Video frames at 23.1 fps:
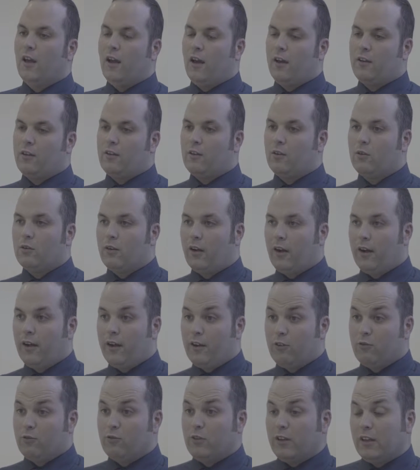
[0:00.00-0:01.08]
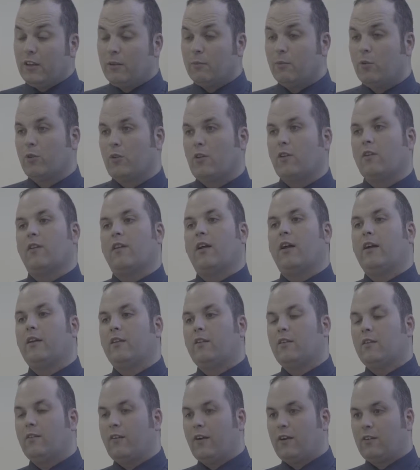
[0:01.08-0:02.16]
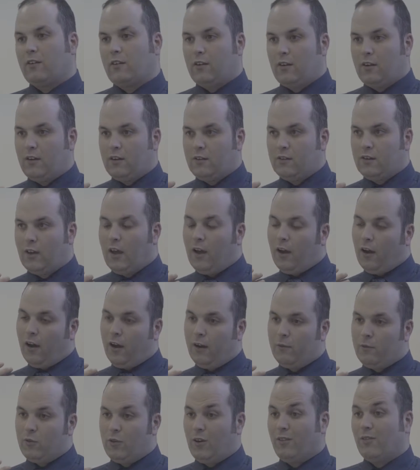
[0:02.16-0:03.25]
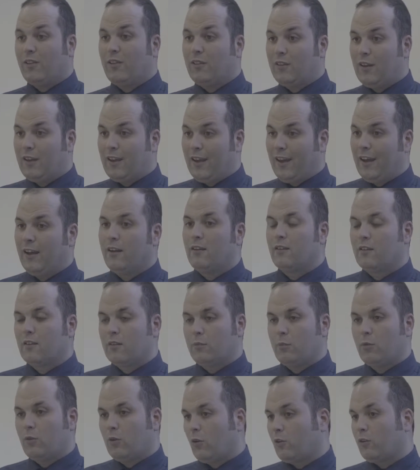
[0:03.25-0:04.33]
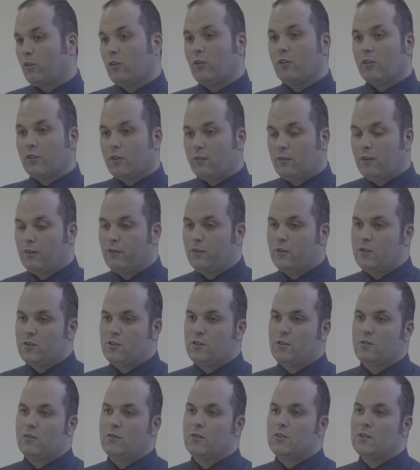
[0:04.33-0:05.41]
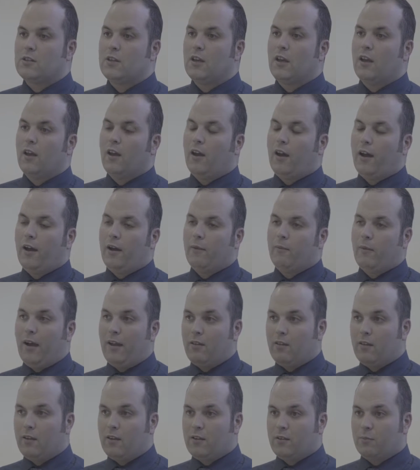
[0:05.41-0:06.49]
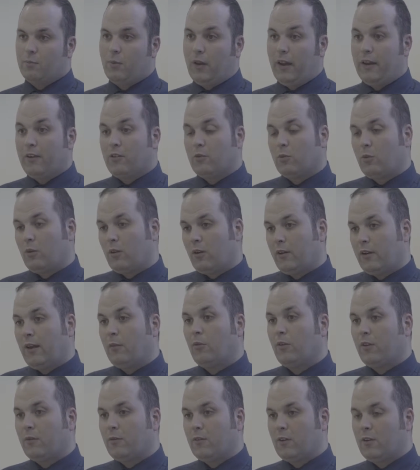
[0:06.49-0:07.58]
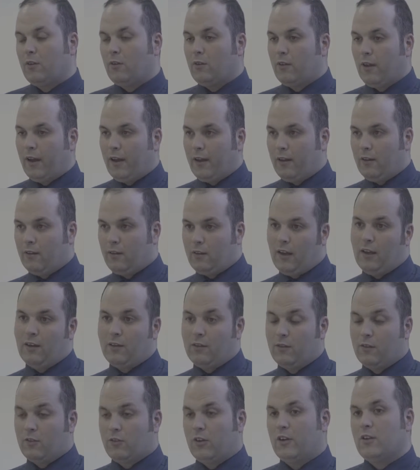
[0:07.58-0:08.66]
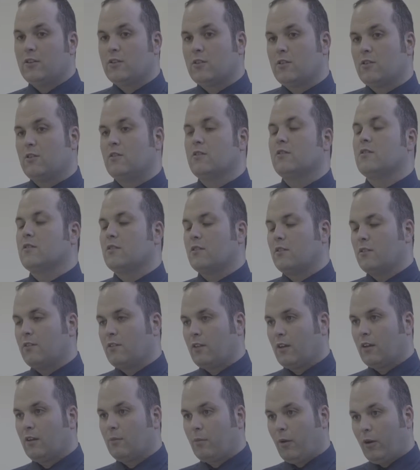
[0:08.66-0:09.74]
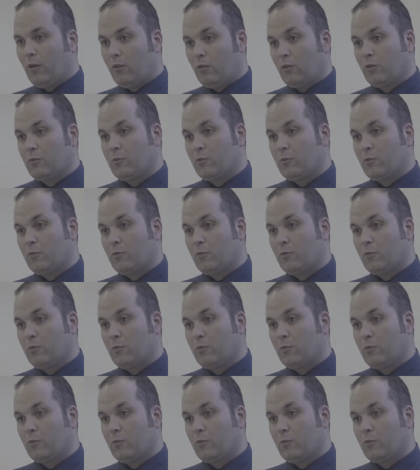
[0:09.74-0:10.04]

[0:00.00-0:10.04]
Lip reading: And so it's really important that universities do everything they can to support all sorts of different students, and this pledge will enable them to do that in the case of estranged students, to think about those